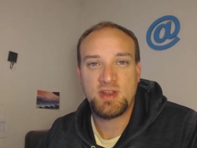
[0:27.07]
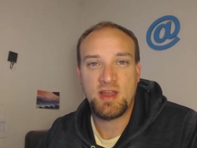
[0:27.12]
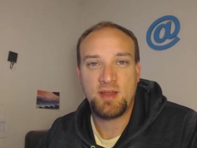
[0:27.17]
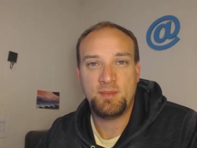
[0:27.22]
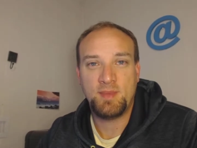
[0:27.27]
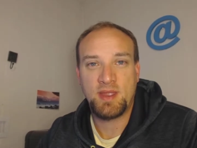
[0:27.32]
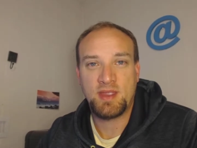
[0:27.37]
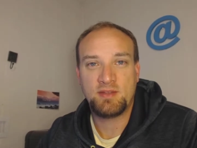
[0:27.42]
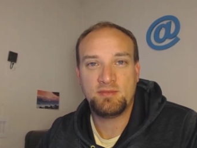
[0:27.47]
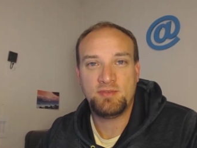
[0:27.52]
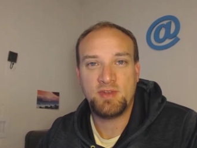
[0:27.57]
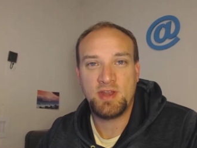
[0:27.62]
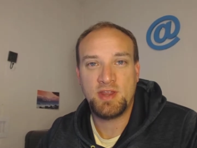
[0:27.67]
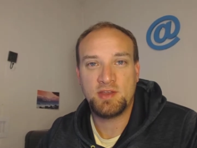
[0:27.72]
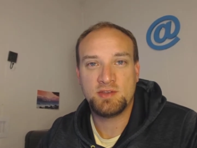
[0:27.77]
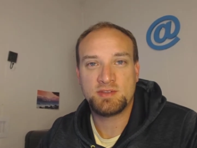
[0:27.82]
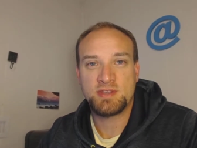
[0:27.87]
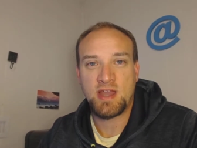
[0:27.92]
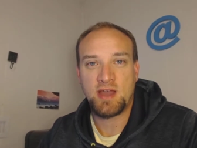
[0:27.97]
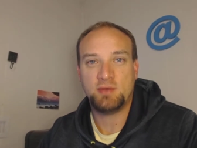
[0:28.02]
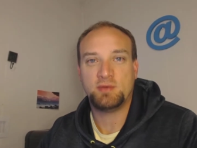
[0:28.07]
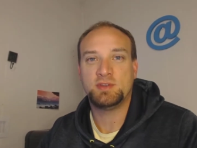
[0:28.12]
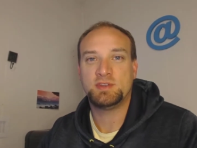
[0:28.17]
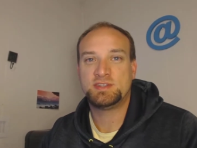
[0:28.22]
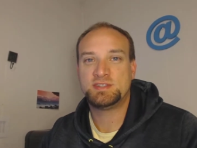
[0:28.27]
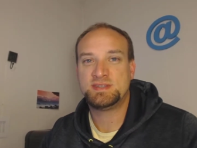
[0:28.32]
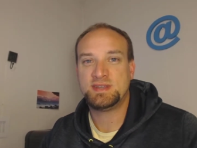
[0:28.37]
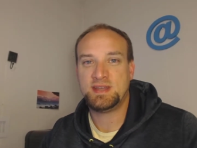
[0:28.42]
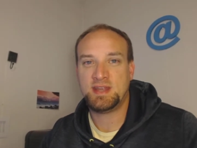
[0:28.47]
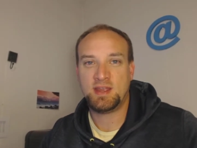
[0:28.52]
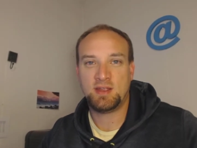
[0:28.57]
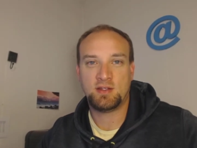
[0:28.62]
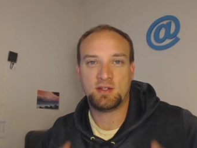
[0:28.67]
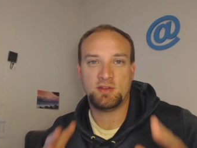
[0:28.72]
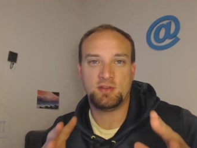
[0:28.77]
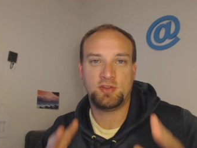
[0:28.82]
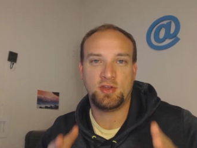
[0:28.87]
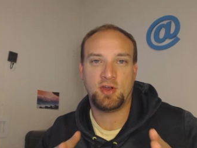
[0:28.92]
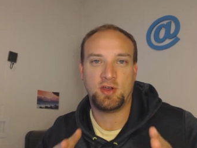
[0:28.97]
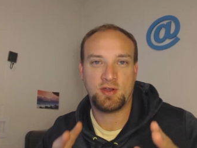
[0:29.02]
started out making videos, I would sit
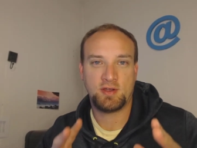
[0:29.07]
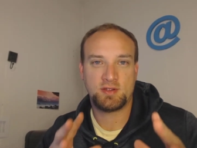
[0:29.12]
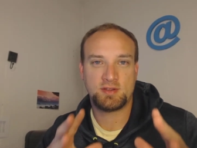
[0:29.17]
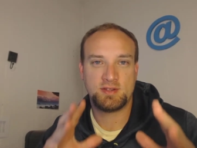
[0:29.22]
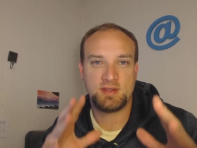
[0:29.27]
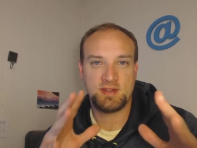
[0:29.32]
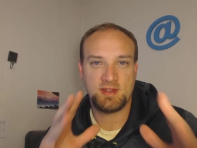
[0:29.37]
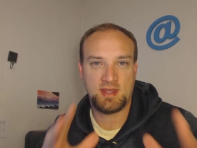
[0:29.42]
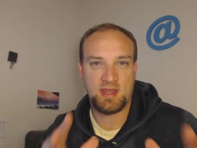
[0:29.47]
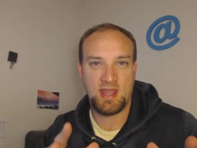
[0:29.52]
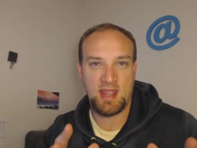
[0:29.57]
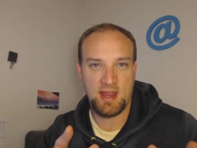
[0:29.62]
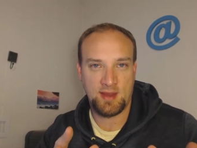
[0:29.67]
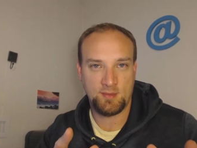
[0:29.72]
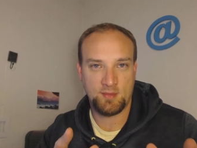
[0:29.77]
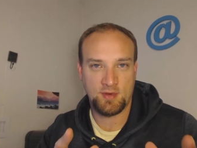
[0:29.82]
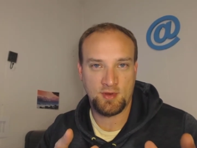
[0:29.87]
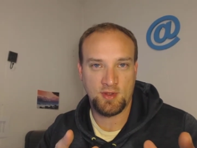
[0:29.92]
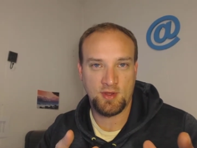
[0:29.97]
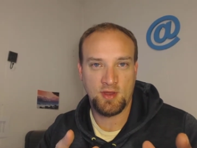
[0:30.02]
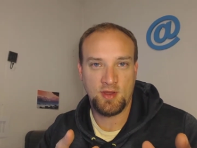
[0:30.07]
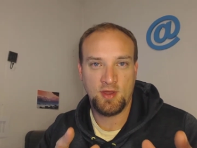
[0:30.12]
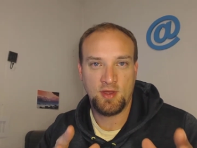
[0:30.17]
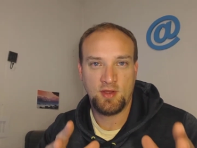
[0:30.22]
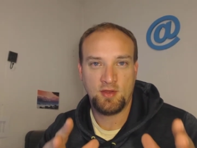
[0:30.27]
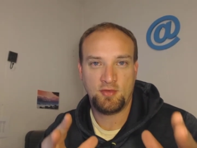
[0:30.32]
here and talk to the camera